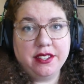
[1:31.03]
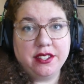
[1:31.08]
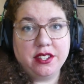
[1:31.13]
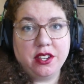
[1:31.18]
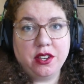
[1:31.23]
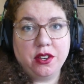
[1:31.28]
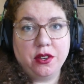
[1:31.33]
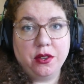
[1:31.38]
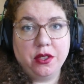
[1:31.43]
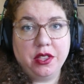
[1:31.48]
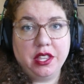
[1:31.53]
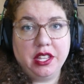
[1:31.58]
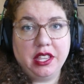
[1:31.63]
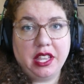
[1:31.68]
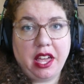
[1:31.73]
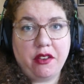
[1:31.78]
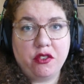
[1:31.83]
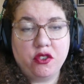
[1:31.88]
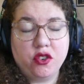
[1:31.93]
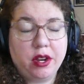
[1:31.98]
so the
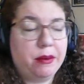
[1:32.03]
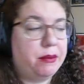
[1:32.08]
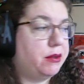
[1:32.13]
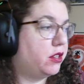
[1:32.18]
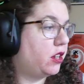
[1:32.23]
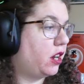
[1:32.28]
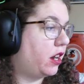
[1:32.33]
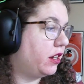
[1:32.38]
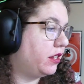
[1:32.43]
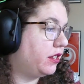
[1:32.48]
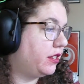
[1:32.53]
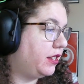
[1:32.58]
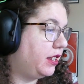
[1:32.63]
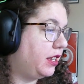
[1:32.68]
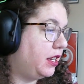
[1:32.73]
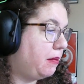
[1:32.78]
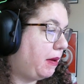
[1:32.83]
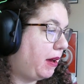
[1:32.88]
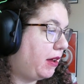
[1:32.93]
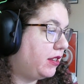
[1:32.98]
live stream starts
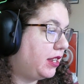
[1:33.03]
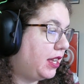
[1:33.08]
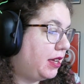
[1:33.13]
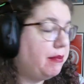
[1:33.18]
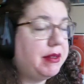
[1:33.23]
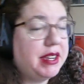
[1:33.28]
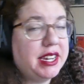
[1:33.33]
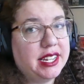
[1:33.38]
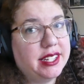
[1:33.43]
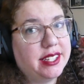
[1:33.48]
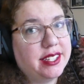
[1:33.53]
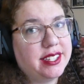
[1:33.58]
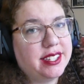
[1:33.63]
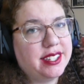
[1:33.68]
in about 10 minutes.